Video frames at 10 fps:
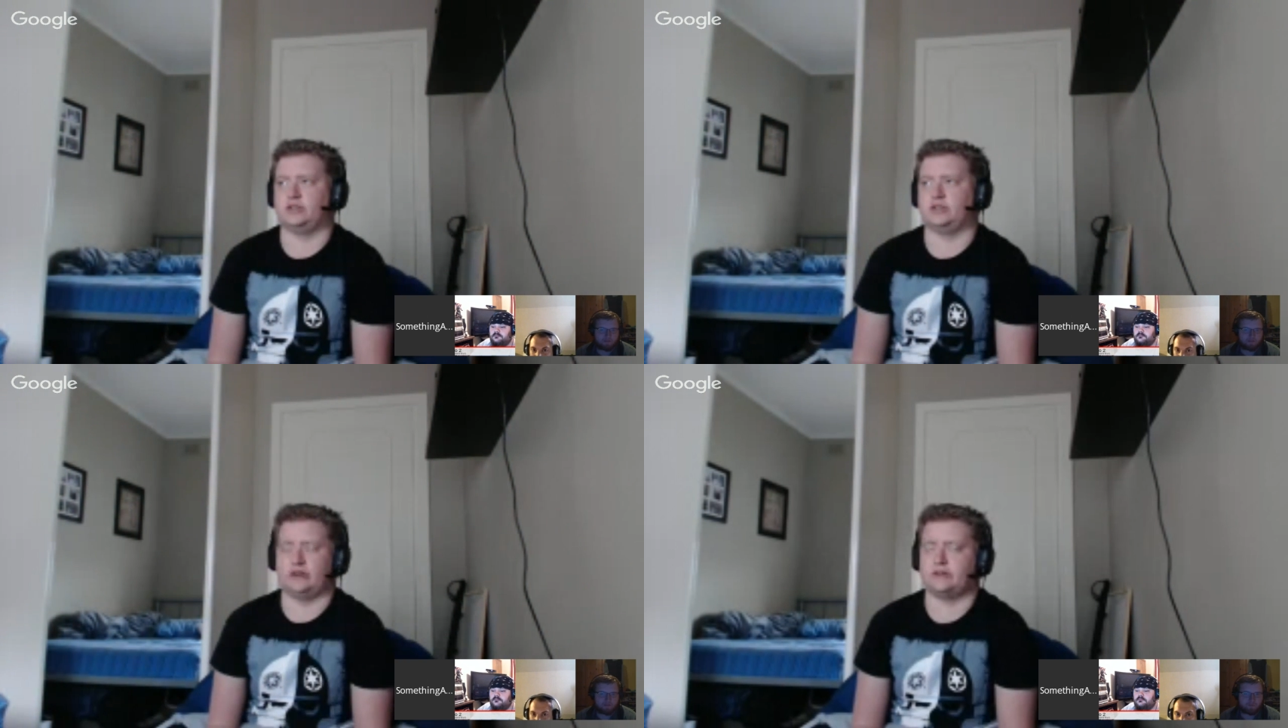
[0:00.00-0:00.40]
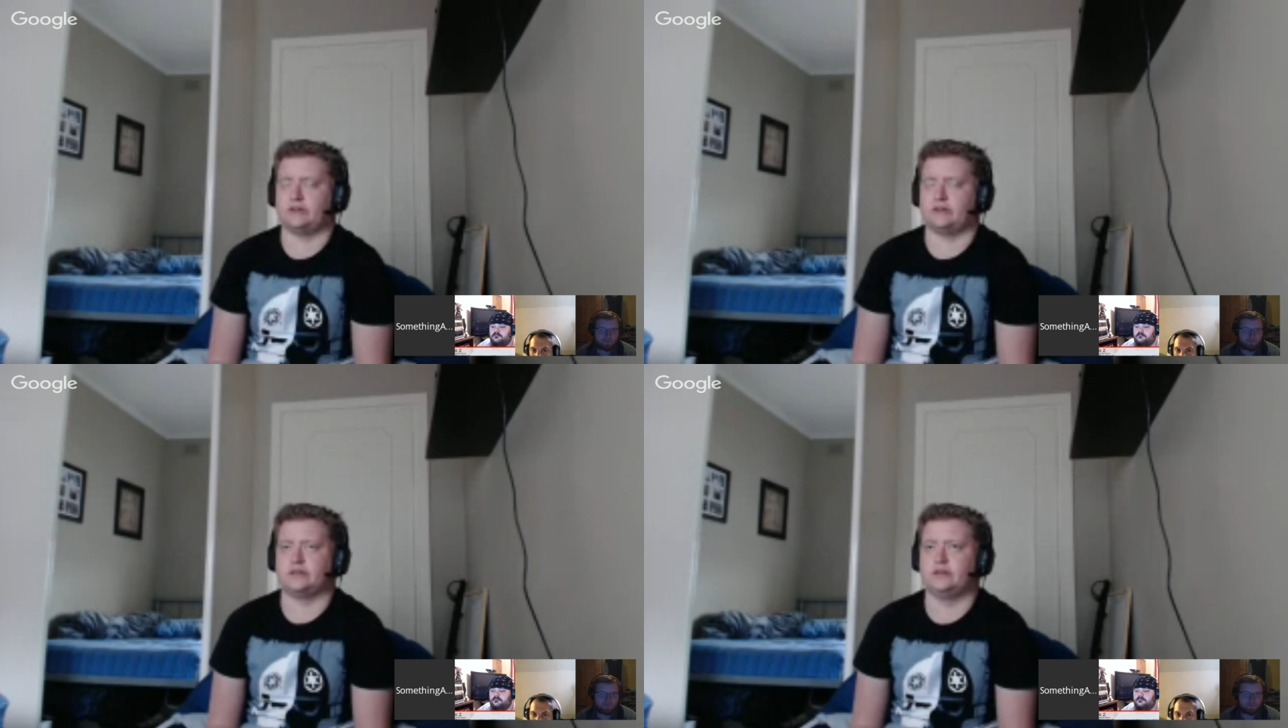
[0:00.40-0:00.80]
to be
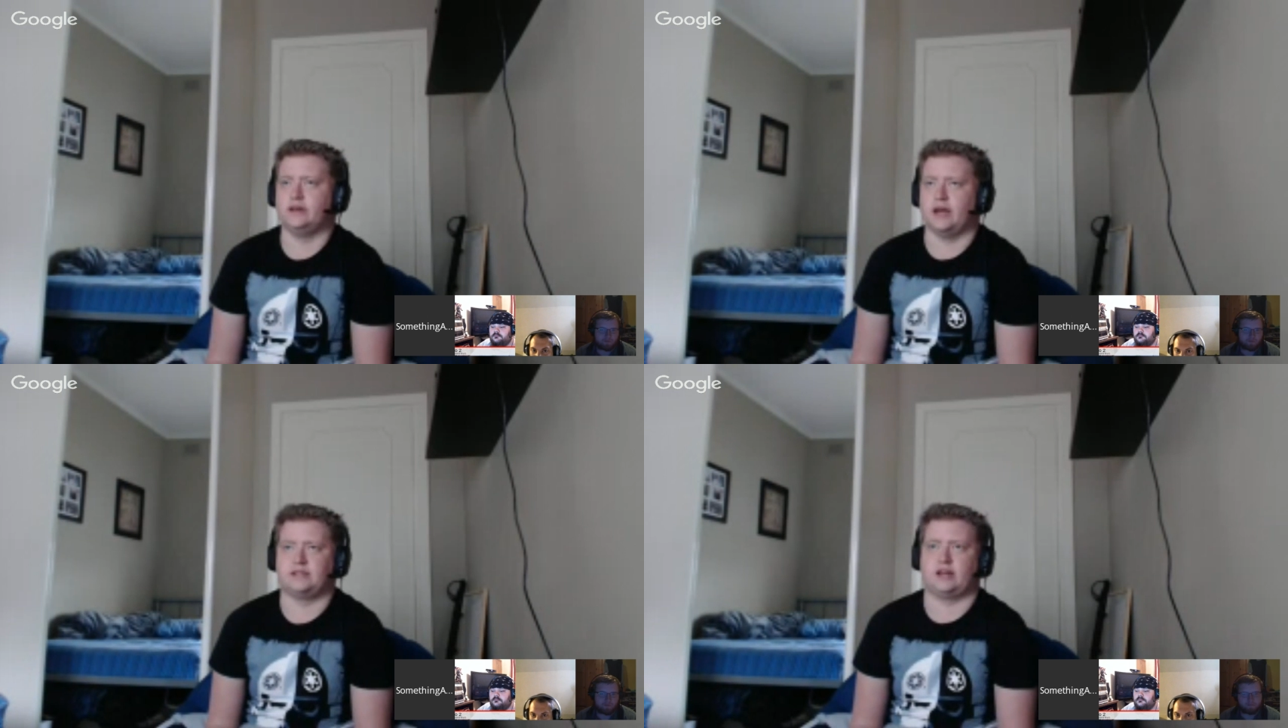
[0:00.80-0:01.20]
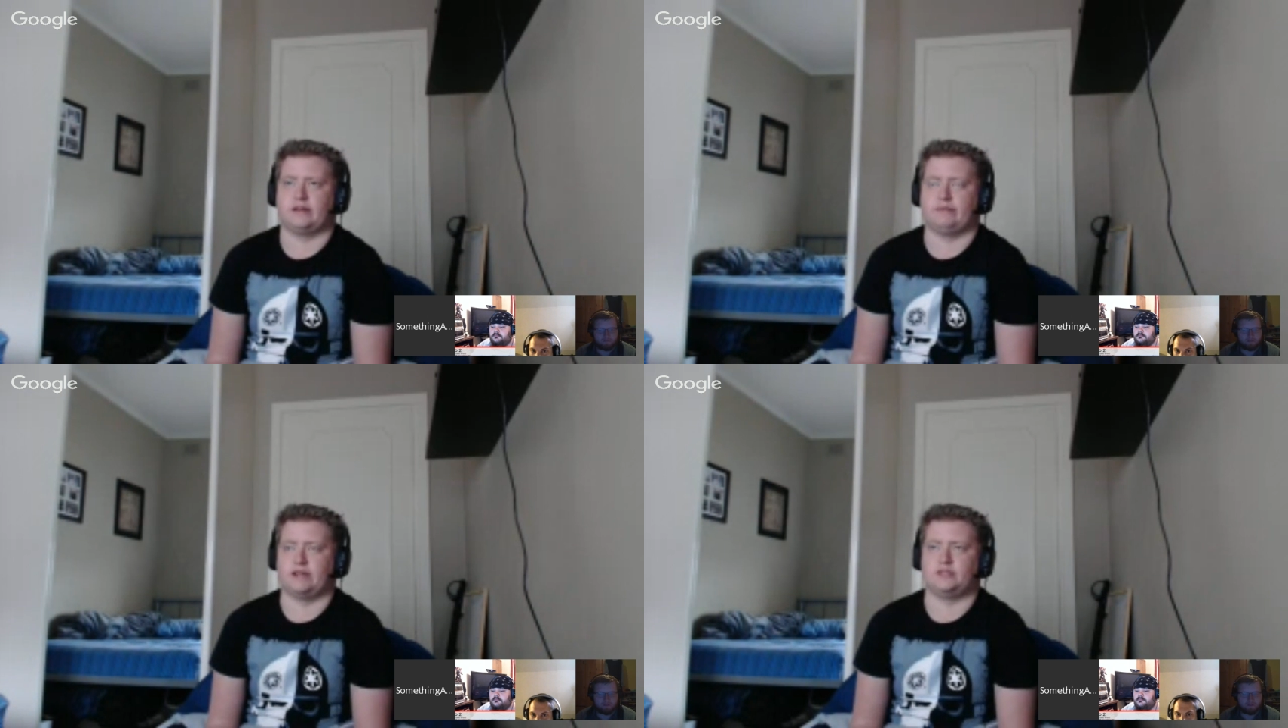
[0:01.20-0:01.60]
honest. It's
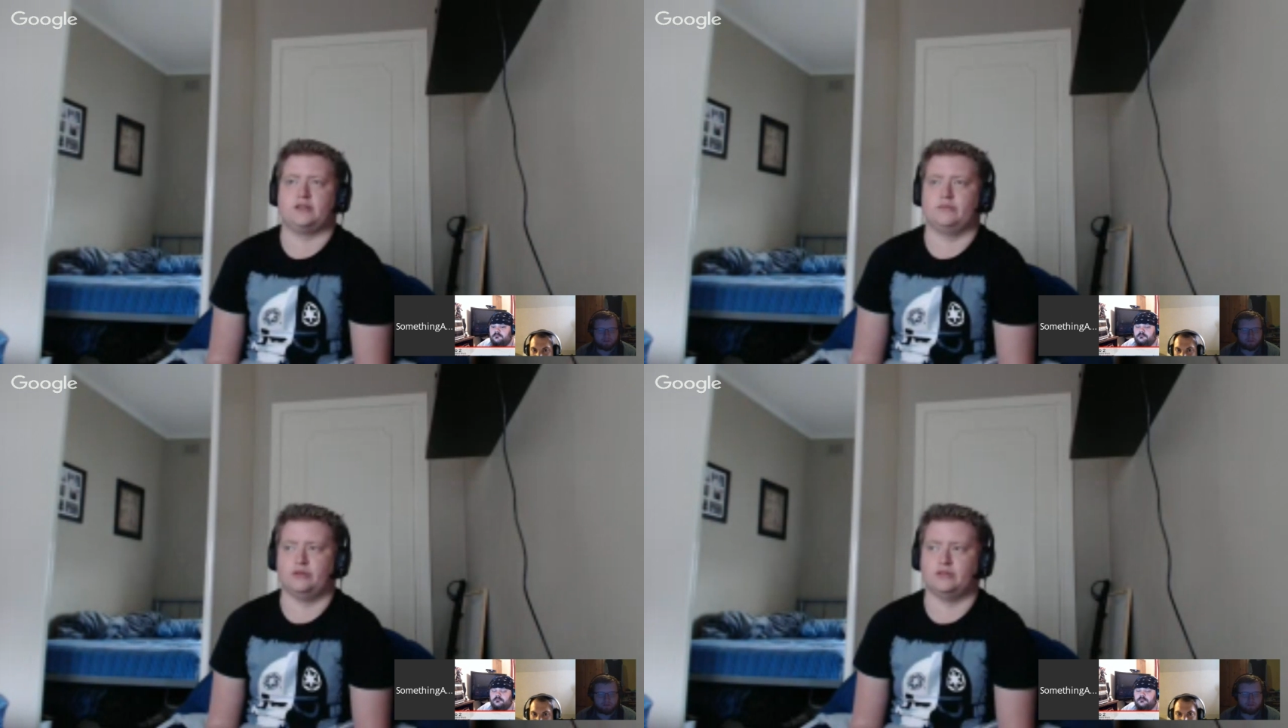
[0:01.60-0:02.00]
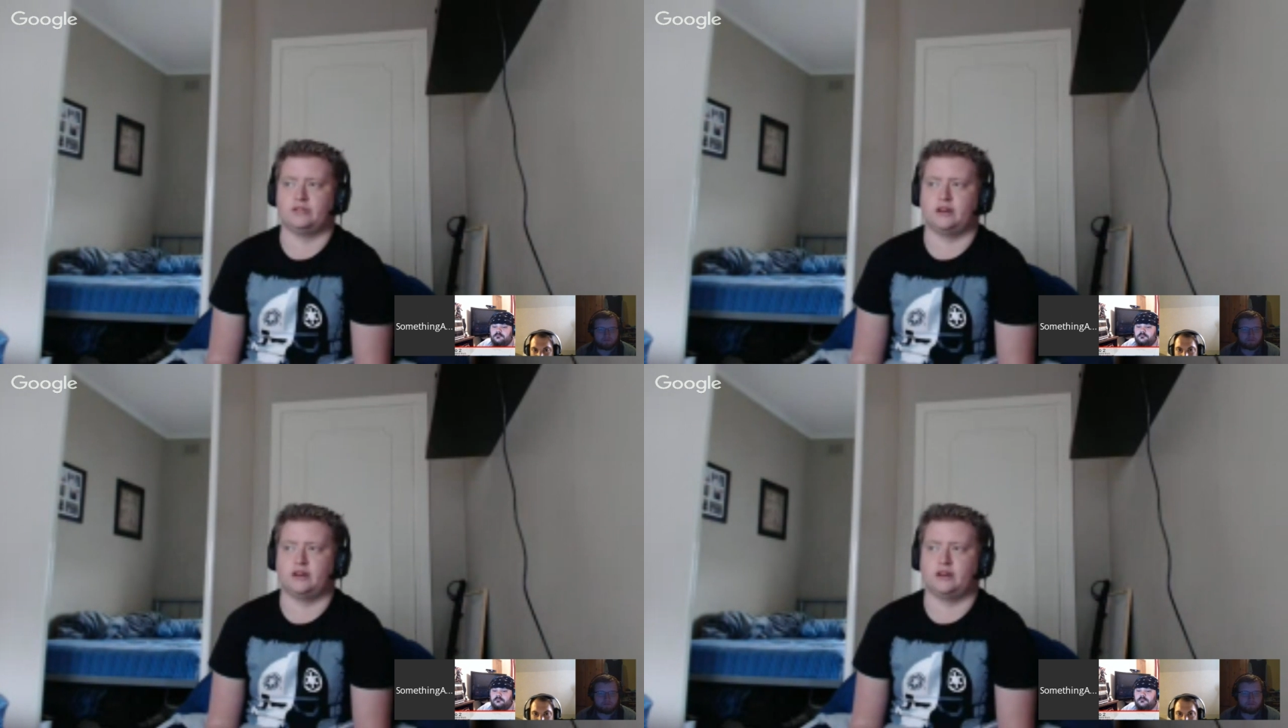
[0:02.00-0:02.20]
like basic computer